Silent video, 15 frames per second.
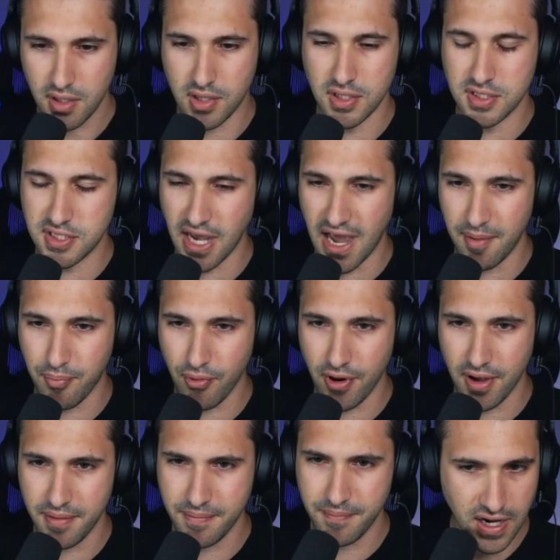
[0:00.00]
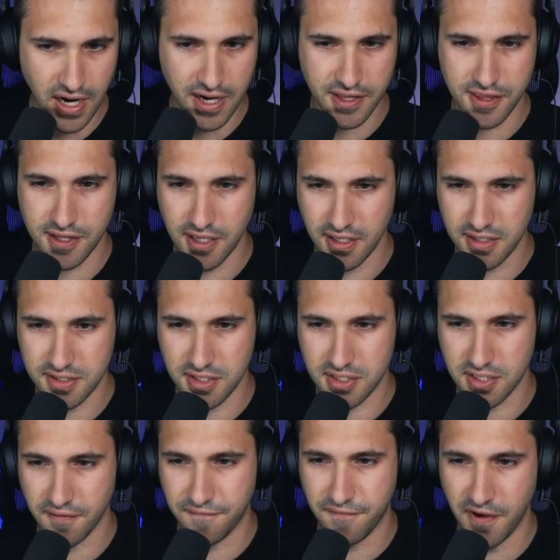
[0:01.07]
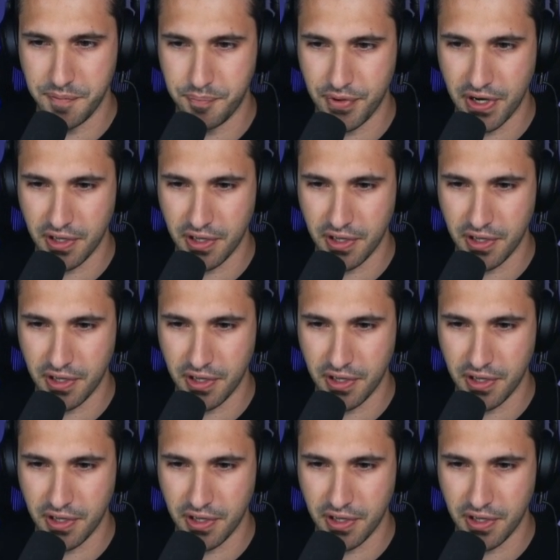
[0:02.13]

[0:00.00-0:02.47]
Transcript: Kadabra. I think it's a tough fight, but I